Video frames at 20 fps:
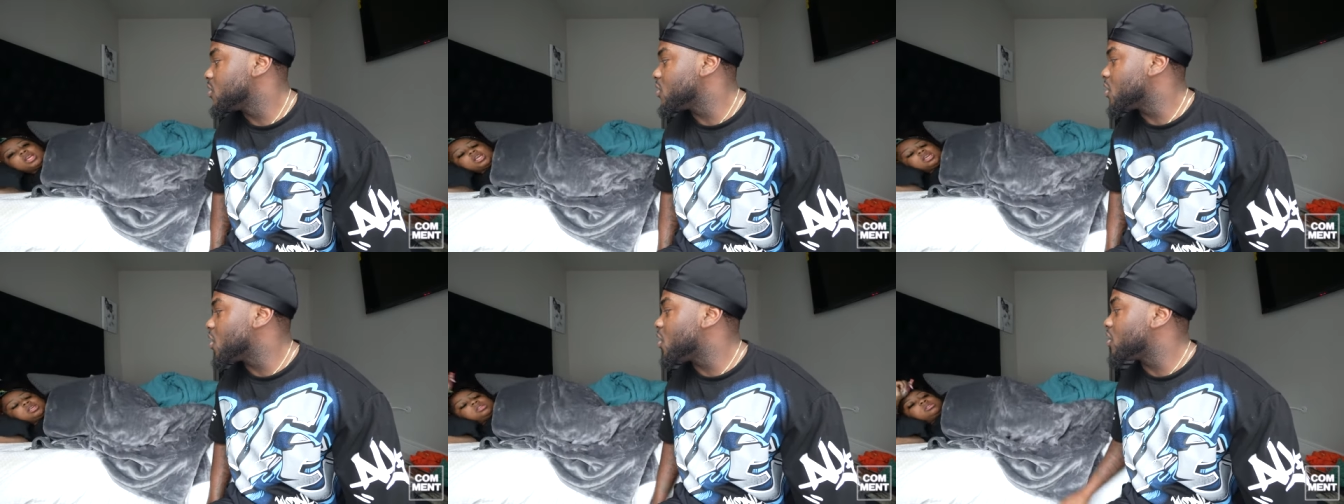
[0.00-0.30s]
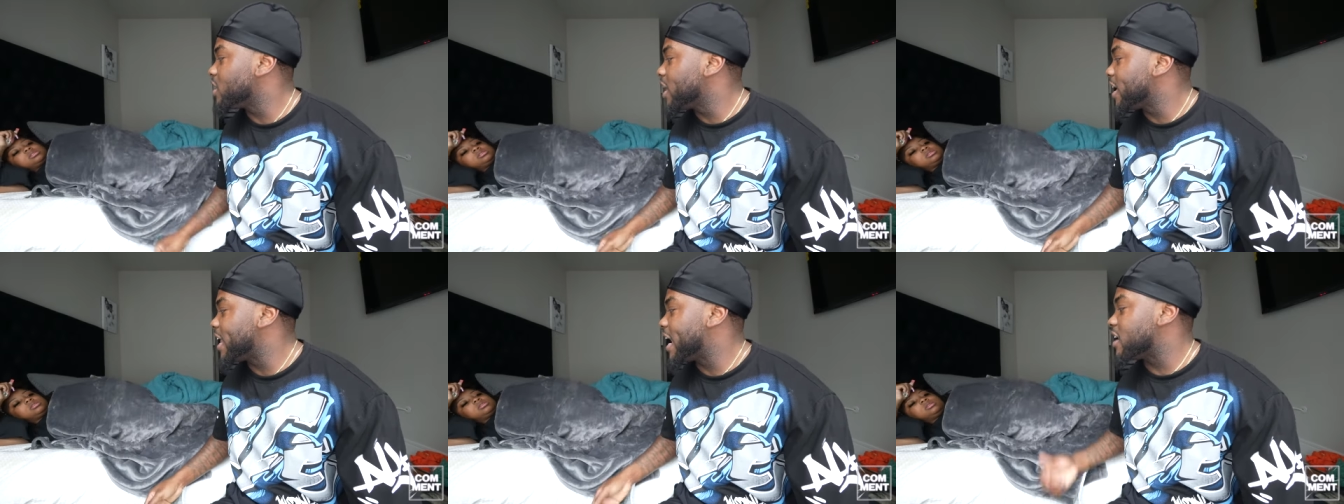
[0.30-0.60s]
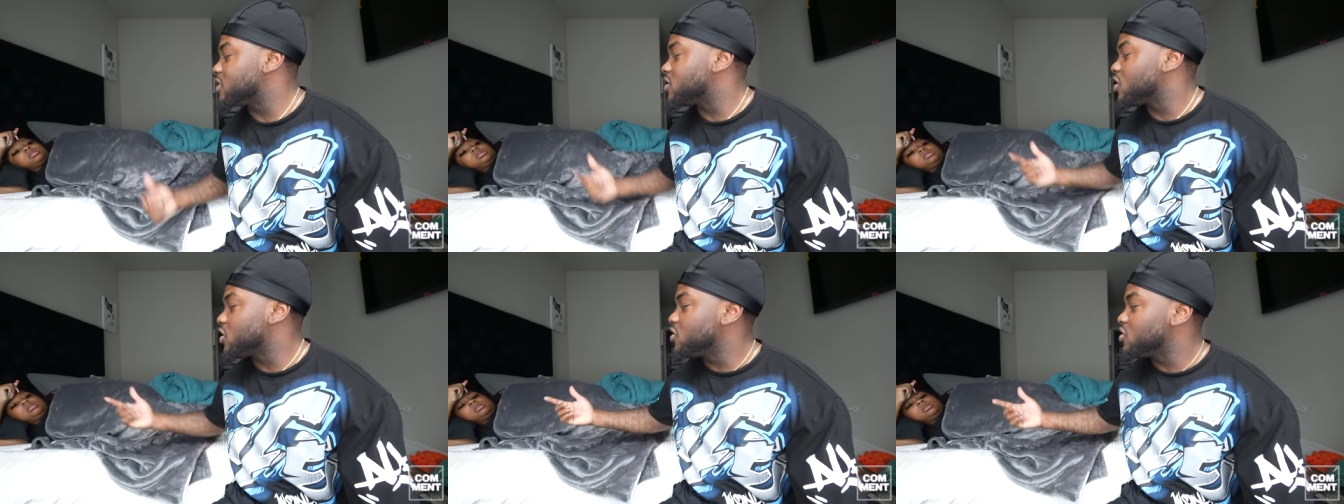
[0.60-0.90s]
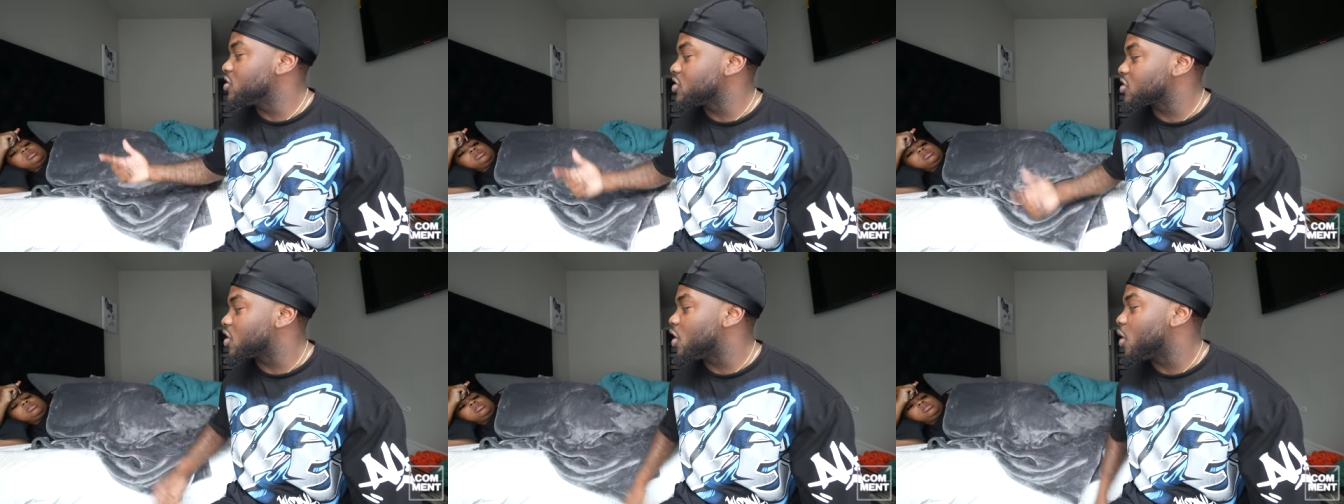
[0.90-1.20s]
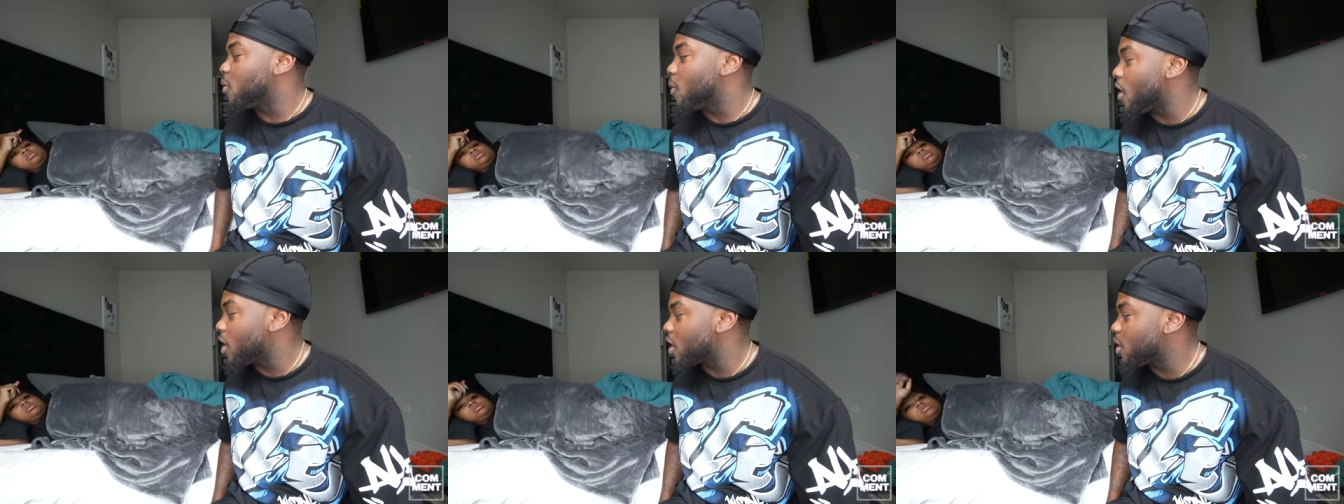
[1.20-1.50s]
You gonna lay that so you just
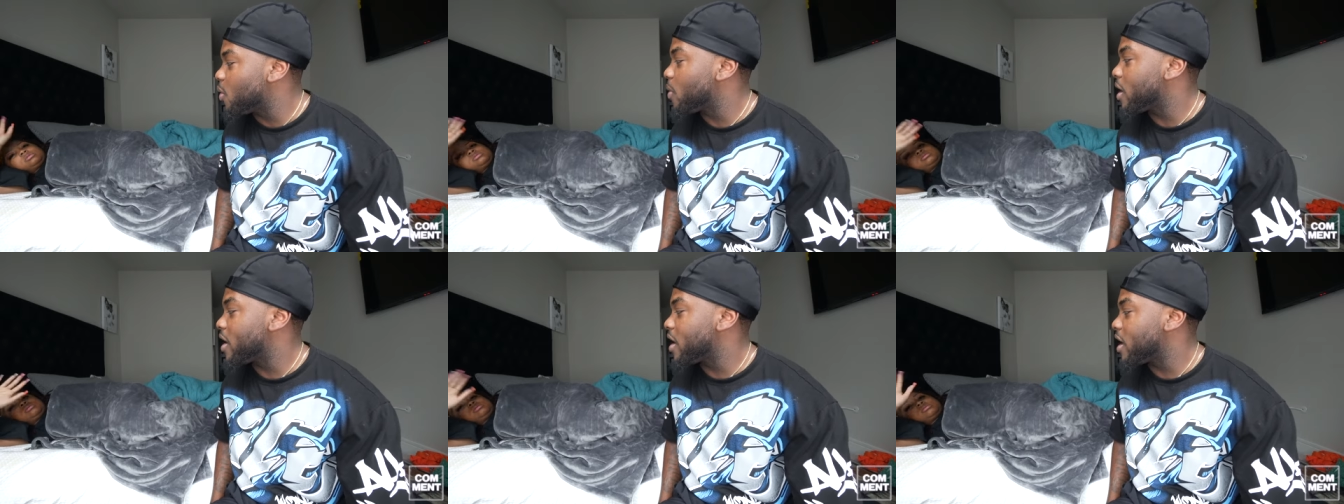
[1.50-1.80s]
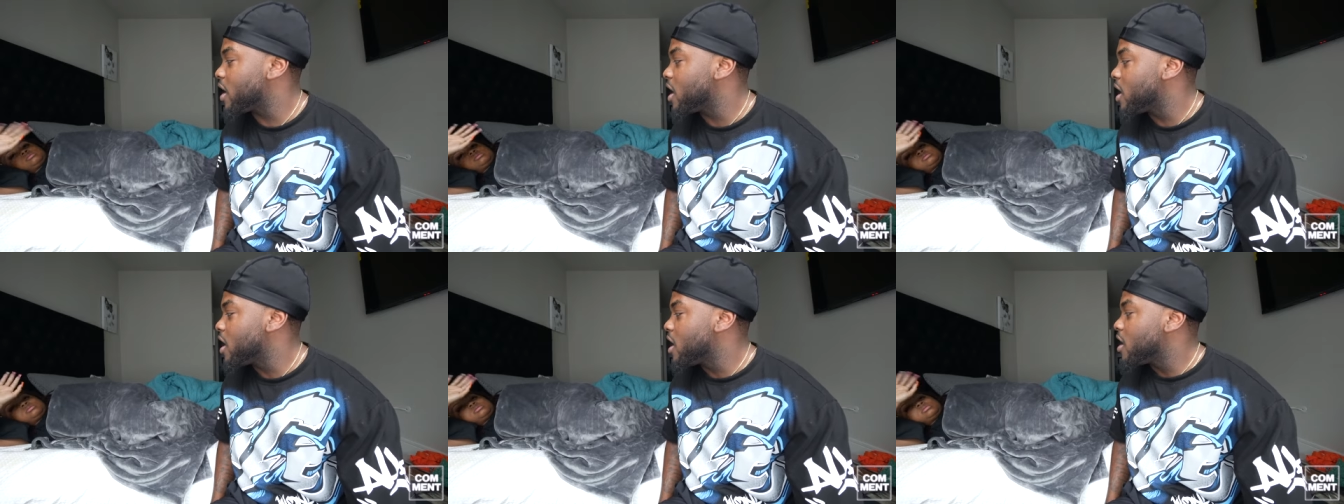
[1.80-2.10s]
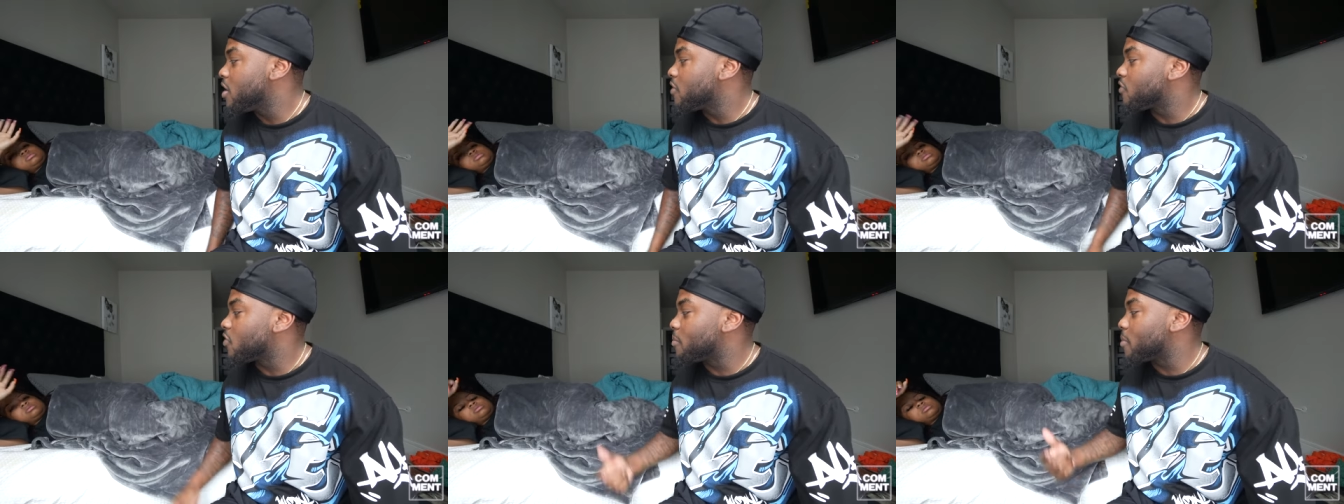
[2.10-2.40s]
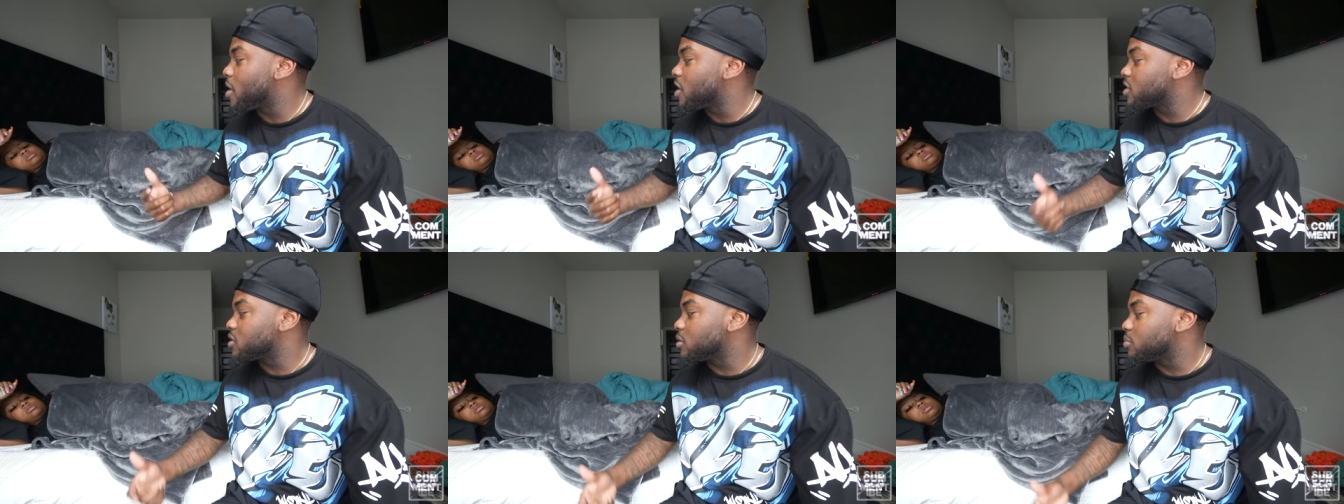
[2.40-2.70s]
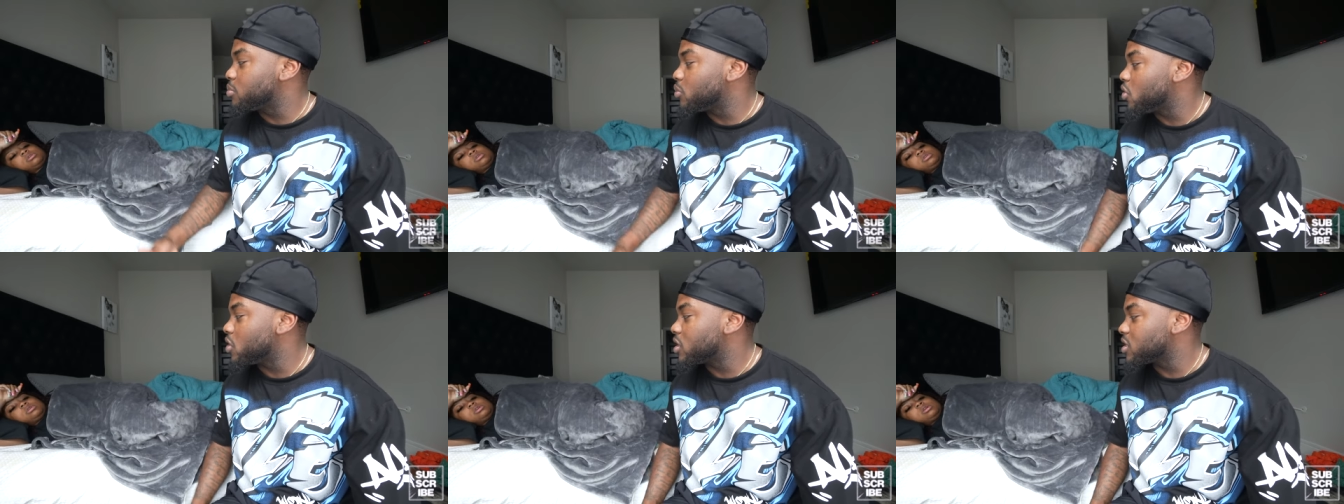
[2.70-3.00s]
gonna walk away from our
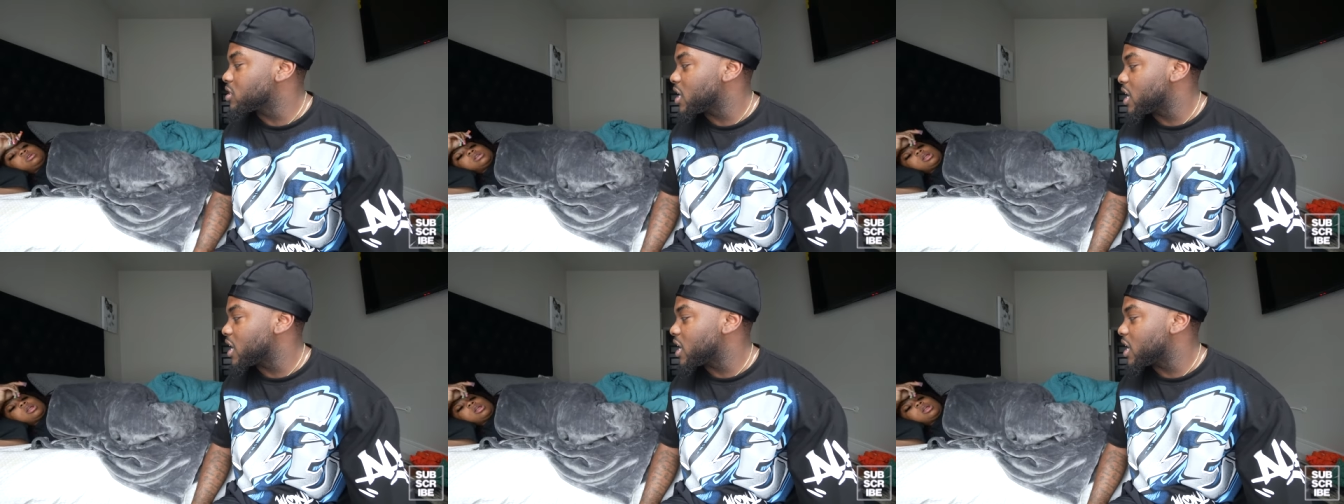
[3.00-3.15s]
supporters